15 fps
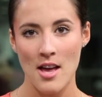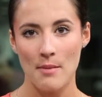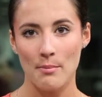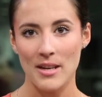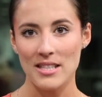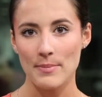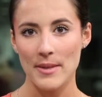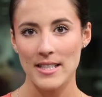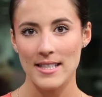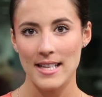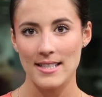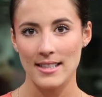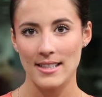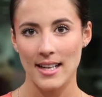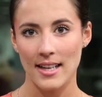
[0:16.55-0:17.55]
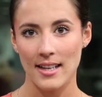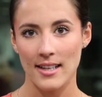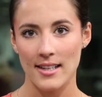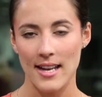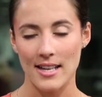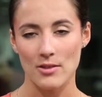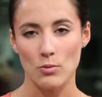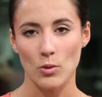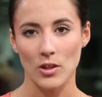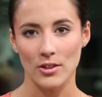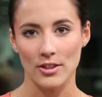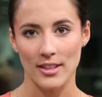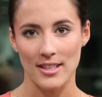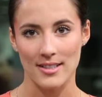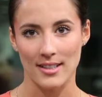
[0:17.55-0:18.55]
must be designated as
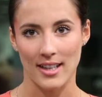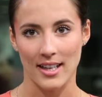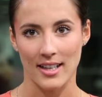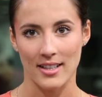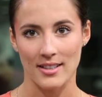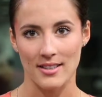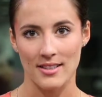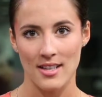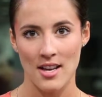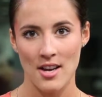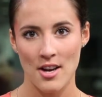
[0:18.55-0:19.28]
wilderness lands.